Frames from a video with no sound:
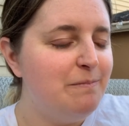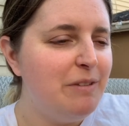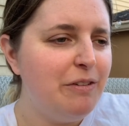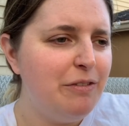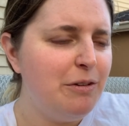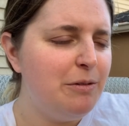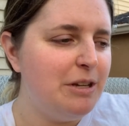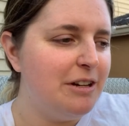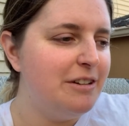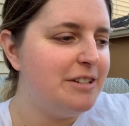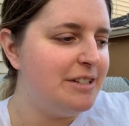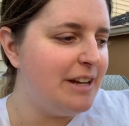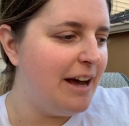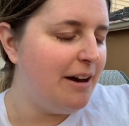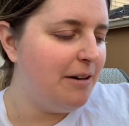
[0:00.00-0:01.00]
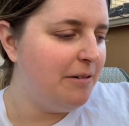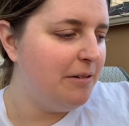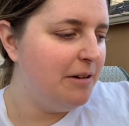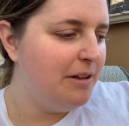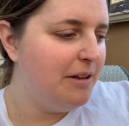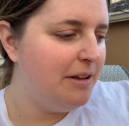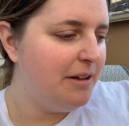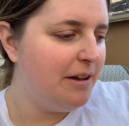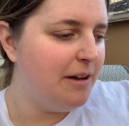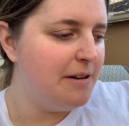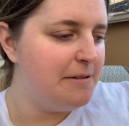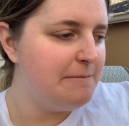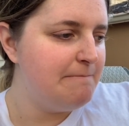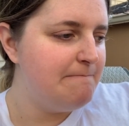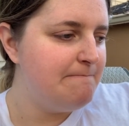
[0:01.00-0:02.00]
a few years now.
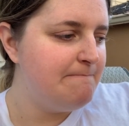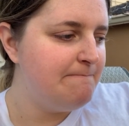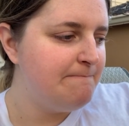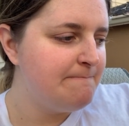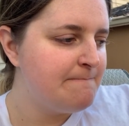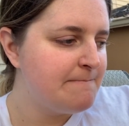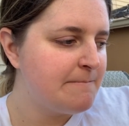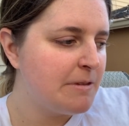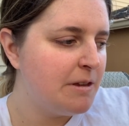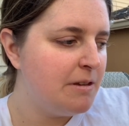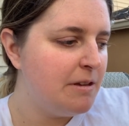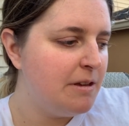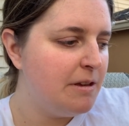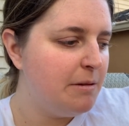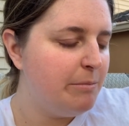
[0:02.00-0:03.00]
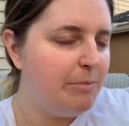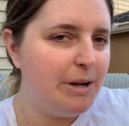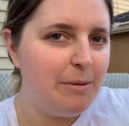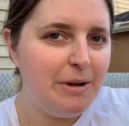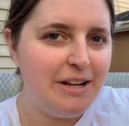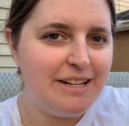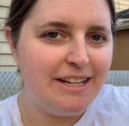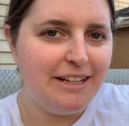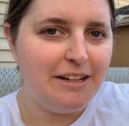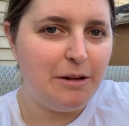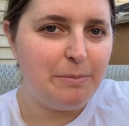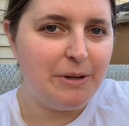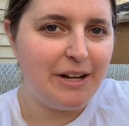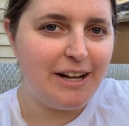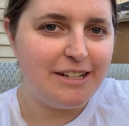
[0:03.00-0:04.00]
But I'm gonna take it
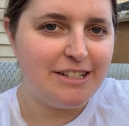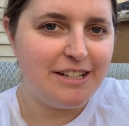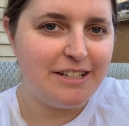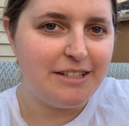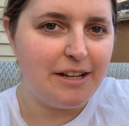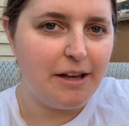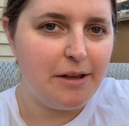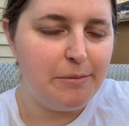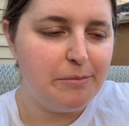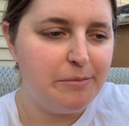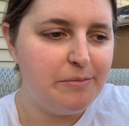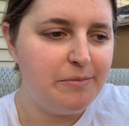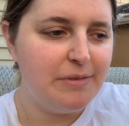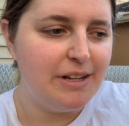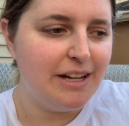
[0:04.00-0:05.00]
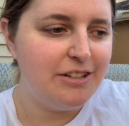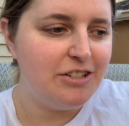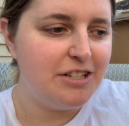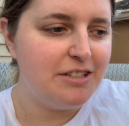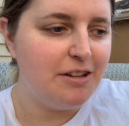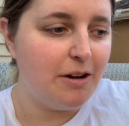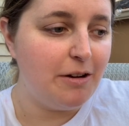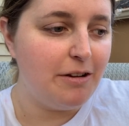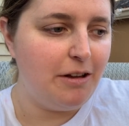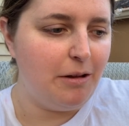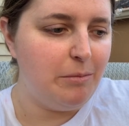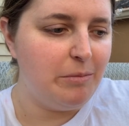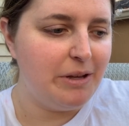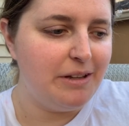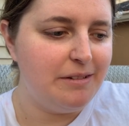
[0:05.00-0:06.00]
up a notch this time. Not just
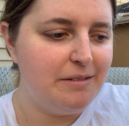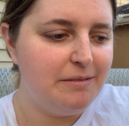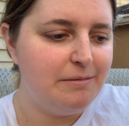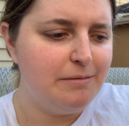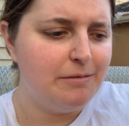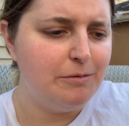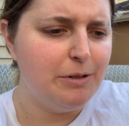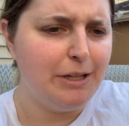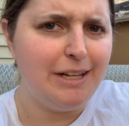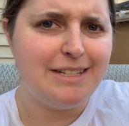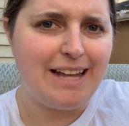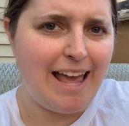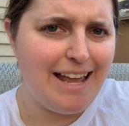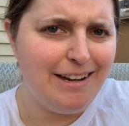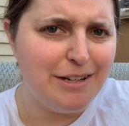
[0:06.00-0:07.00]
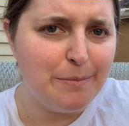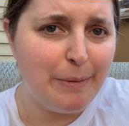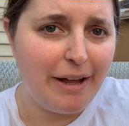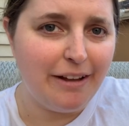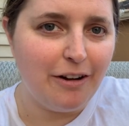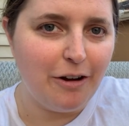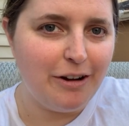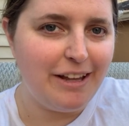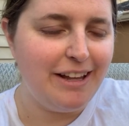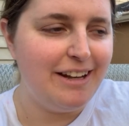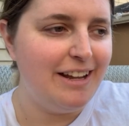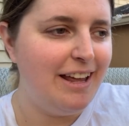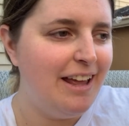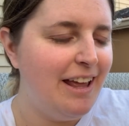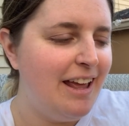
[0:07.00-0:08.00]
garden, but really tend my garden
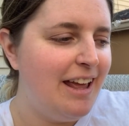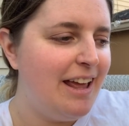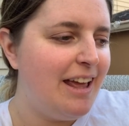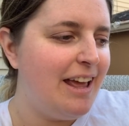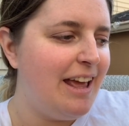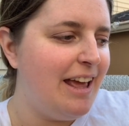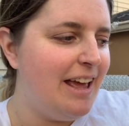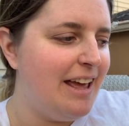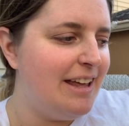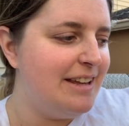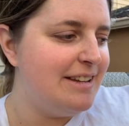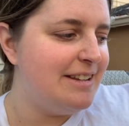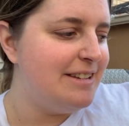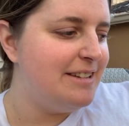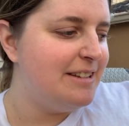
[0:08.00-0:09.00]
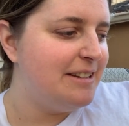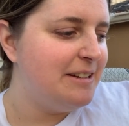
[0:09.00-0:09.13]
and